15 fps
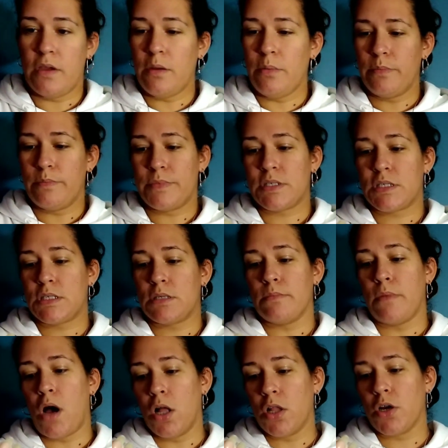They're
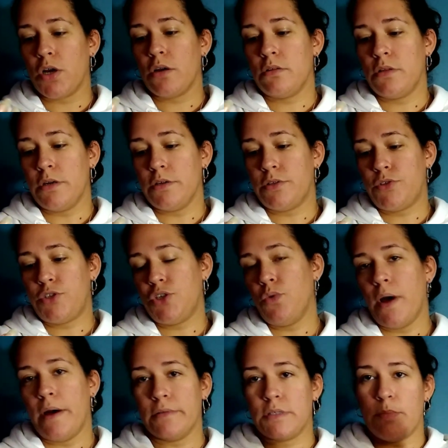smaller, they're
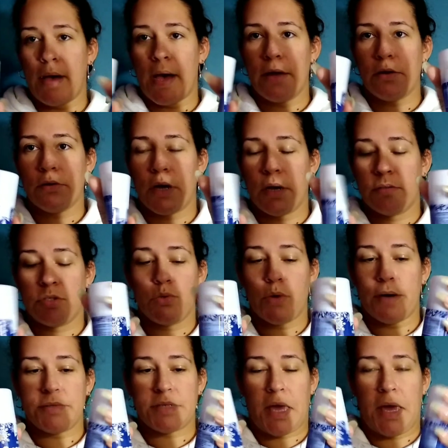two ounce bottle, uh, two
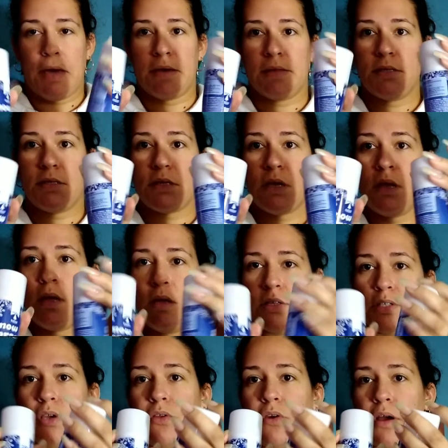ounce cans,
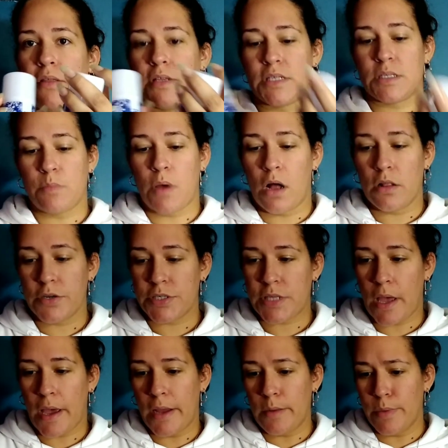so they're on the smaller
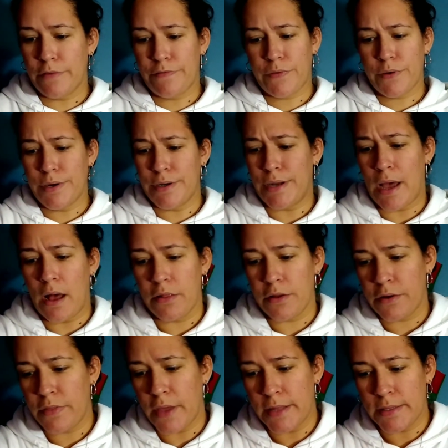side, but for a
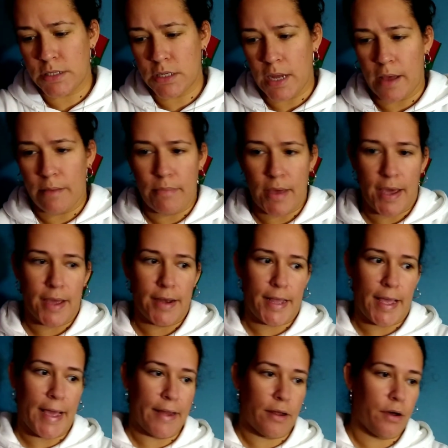dollar, that's not bad
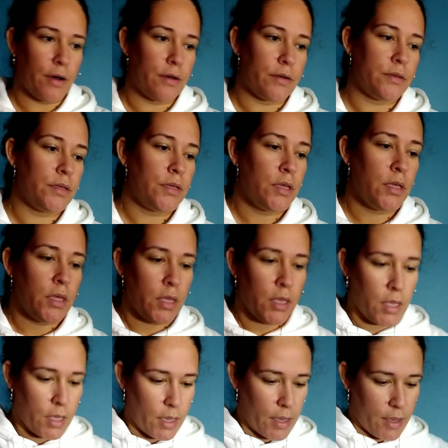at all.
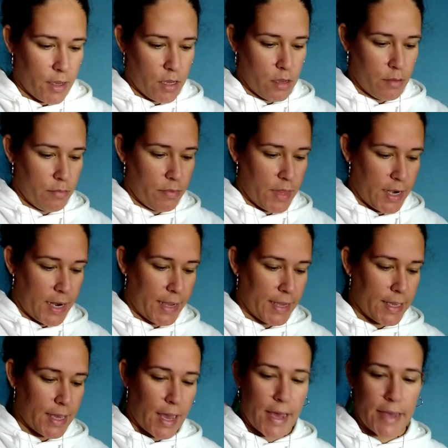Um, then I
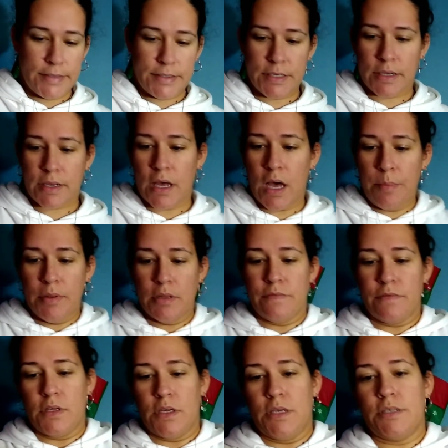got a couple
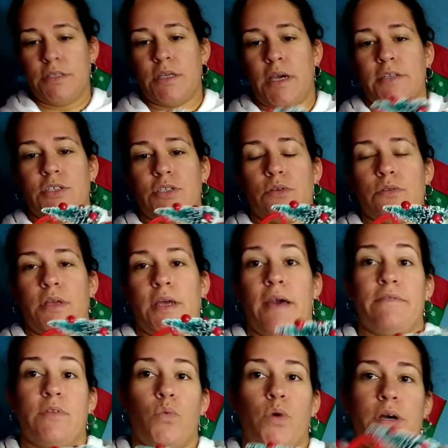of these. I just only
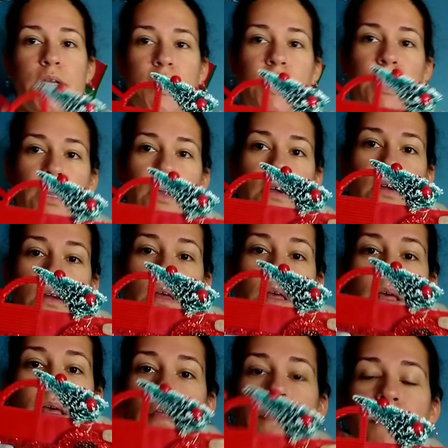have the one here.
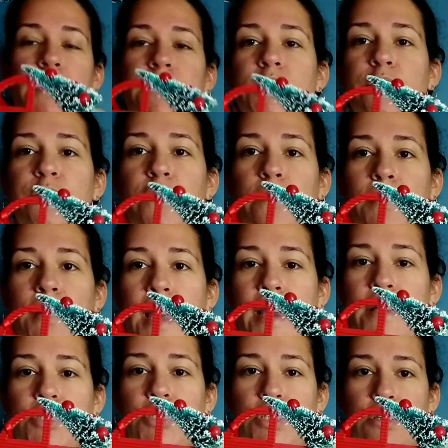These are from
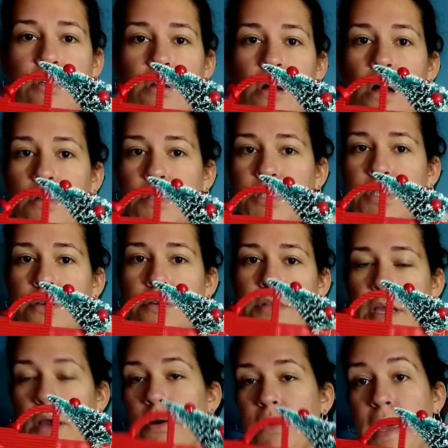last year also.
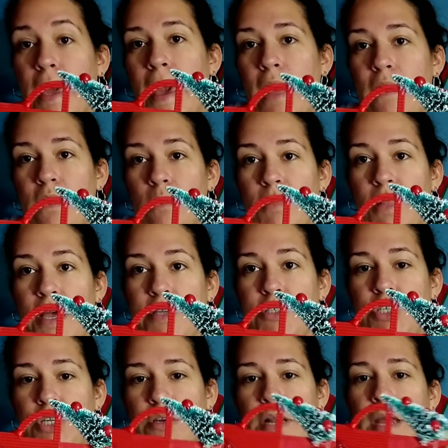They or they had them
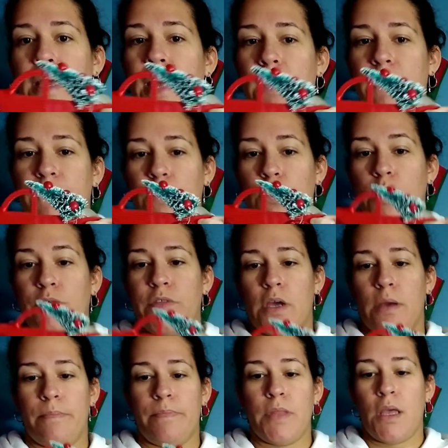last year, and I got a few of
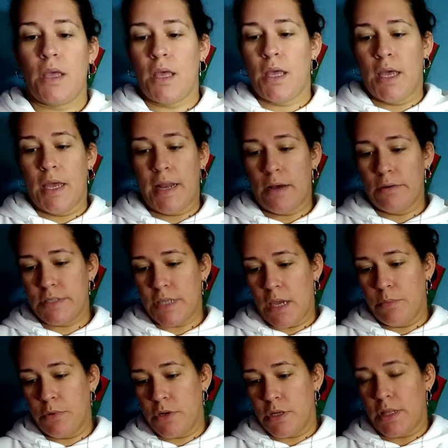them. And I was
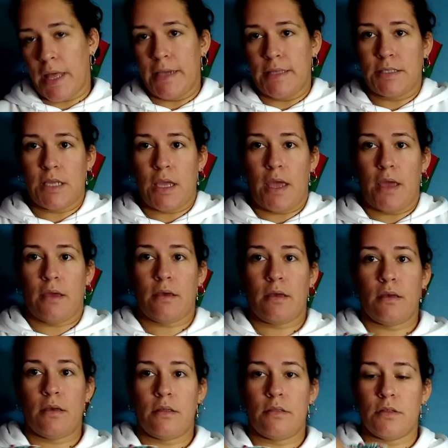able to like take
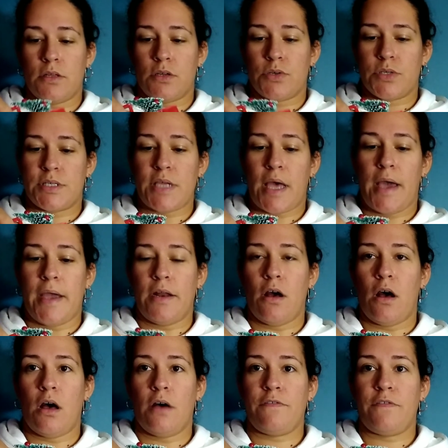the little sign
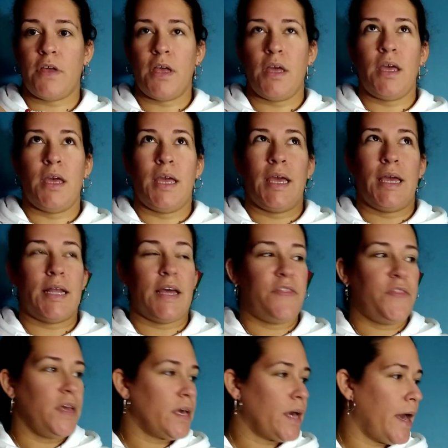off. And I
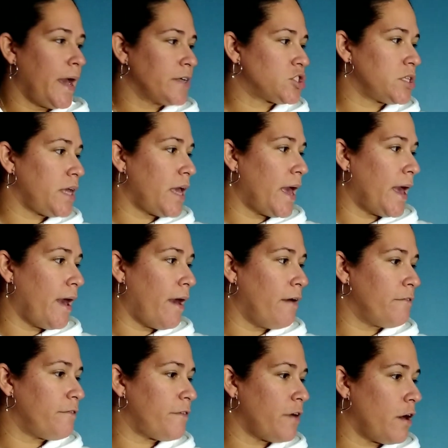think I actually
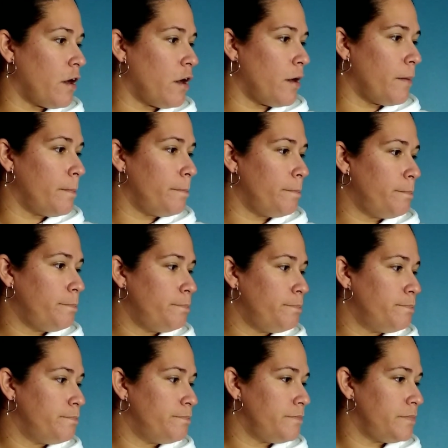have, um,
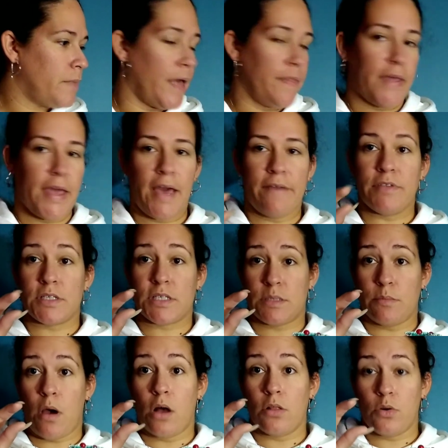and they have the
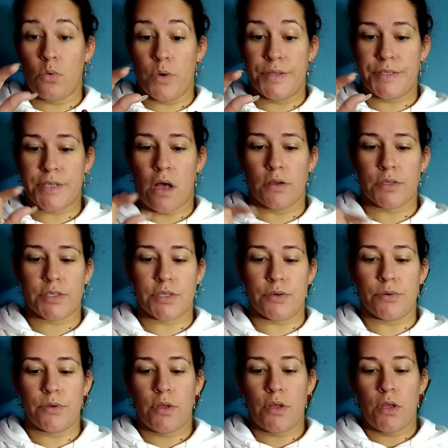smaller ones
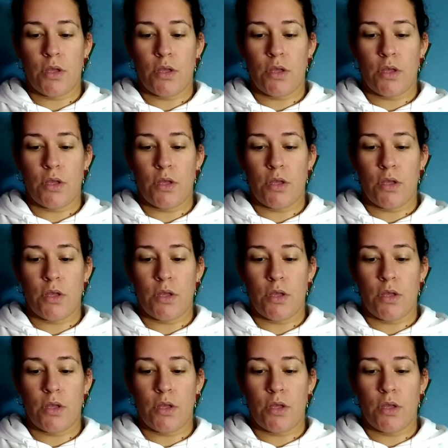also.